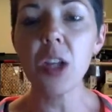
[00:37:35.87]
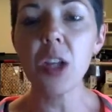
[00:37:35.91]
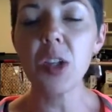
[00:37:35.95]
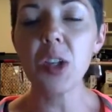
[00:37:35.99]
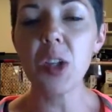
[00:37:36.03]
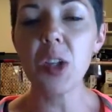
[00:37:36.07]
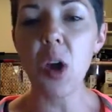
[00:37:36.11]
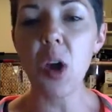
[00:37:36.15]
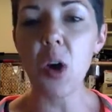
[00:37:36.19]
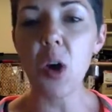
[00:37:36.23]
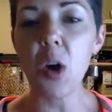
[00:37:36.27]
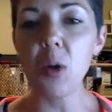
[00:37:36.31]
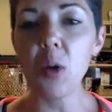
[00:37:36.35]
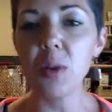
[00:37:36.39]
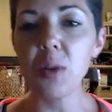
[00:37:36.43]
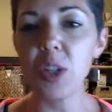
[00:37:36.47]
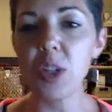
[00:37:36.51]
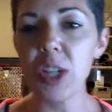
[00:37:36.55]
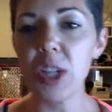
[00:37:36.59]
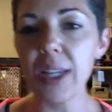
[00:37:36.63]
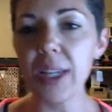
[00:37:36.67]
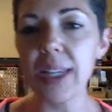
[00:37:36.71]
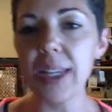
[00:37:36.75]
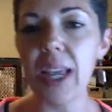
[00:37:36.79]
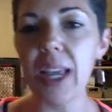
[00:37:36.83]
So
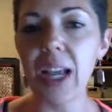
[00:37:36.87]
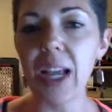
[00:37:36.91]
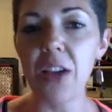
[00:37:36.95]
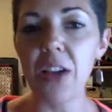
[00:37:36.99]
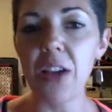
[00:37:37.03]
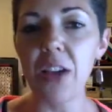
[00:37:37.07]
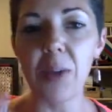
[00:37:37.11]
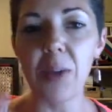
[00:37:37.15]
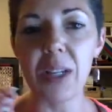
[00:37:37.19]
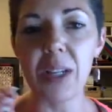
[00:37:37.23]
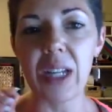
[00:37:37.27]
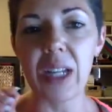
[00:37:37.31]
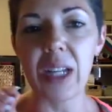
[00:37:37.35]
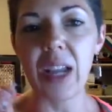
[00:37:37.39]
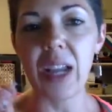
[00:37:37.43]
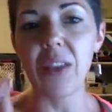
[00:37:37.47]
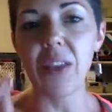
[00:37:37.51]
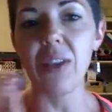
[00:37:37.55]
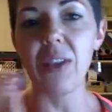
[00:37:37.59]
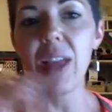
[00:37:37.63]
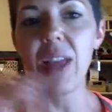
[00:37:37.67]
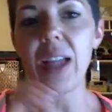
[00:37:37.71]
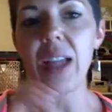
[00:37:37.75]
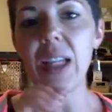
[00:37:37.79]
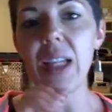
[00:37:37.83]
just like I've put
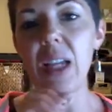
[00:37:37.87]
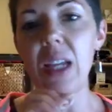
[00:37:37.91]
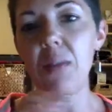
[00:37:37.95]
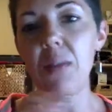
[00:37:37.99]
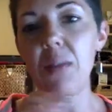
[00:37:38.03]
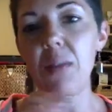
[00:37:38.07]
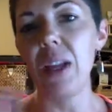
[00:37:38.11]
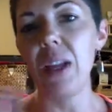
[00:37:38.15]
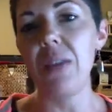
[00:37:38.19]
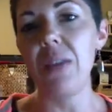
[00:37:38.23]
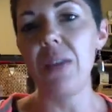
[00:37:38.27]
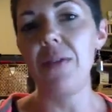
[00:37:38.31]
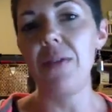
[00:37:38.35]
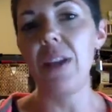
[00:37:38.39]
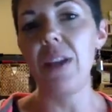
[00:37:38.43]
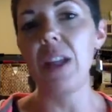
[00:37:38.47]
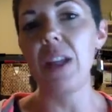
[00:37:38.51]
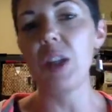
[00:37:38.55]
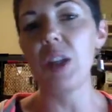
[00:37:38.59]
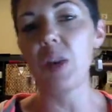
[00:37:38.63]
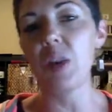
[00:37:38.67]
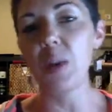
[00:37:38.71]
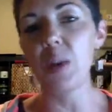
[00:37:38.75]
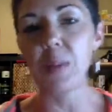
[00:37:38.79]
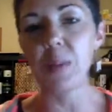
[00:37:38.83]
together that team benefit
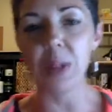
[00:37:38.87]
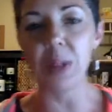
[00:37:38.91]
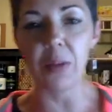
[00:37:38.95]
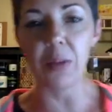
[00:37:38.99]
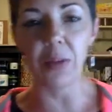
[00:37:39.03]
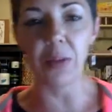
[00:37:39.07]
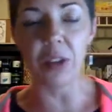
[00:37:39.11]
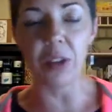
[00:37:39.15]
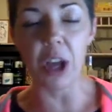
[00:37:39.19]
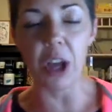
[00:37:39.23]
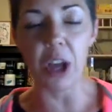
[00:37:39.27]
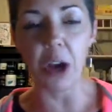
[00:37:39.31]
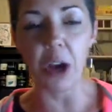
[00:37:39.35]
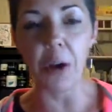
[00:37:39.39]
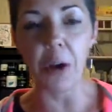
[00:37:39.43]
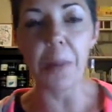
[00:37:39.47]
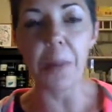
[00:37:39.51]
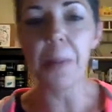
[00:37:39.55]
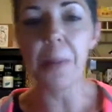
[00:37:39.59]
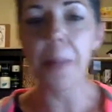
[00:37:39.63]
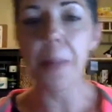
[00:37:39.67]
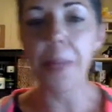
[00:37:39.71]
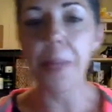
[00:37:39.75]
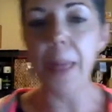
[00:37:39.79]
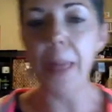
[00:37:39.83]
script and flow,
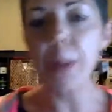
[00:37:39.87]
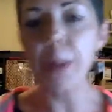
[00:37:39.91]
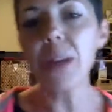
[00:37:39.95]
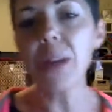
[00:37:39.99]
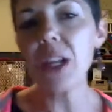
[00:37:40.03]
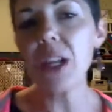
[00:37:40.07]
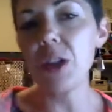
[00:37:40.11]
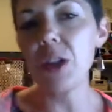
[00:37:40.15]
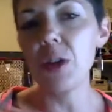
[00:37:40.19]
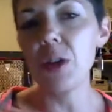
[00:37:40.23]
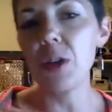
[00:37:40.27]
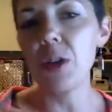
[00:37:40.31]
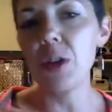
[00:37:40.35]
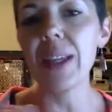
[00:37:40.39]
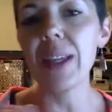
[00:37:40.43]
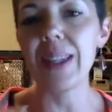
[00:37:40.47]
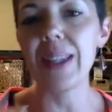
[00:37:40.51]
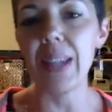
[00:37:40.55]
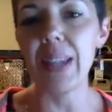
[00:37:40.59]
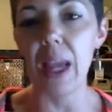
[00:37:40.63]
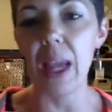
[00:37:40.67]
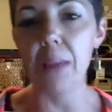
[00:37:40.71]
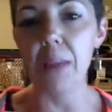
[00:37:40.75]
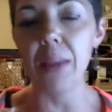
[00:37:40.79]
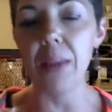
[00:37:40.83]
I'm going to do the
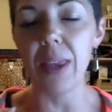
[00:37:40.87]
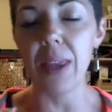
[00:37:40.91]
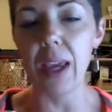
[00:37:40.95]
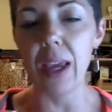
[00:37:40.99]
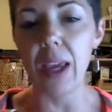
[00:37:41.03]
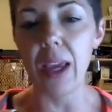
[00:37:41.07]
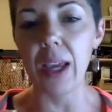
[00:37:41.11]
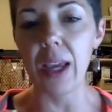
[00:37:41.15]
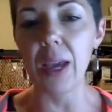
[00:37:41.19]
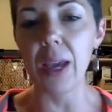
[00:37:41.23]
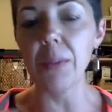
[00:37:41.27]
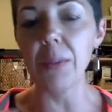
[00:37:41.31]
same thing.